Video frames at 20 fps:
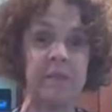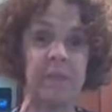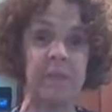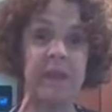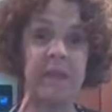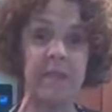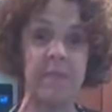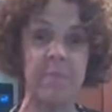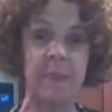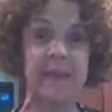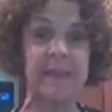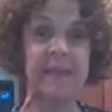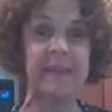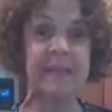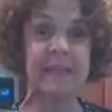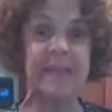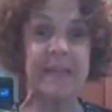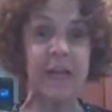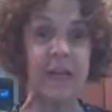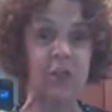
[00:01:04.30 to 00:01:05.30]
being the best
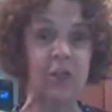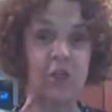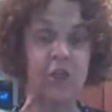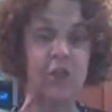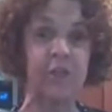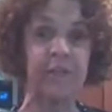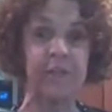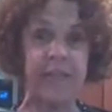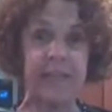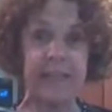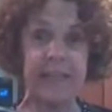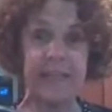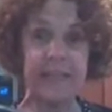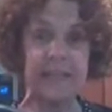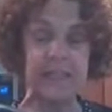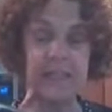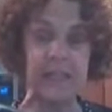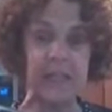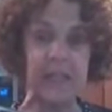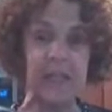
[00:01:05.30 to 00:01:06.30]
conductor of
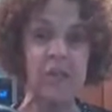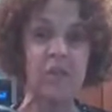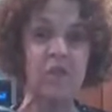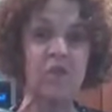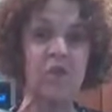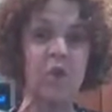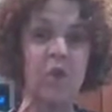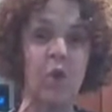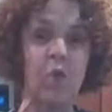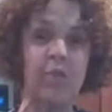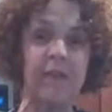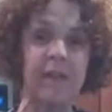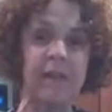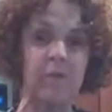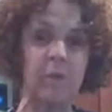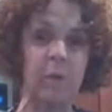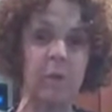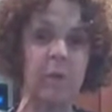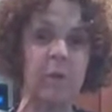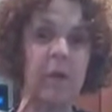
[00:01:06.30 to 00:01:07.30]
heat, so
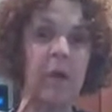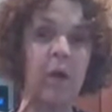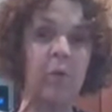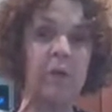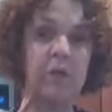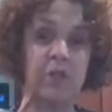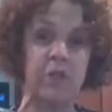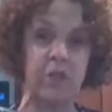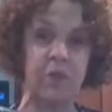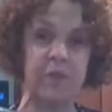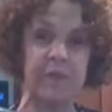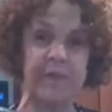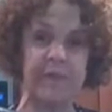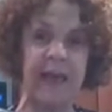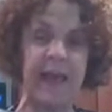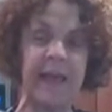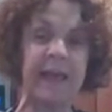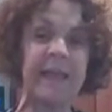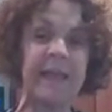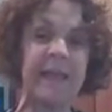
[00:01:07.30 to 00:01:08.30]
that's why we always use
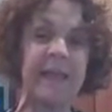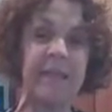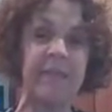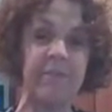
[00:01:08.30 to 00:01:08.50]
that.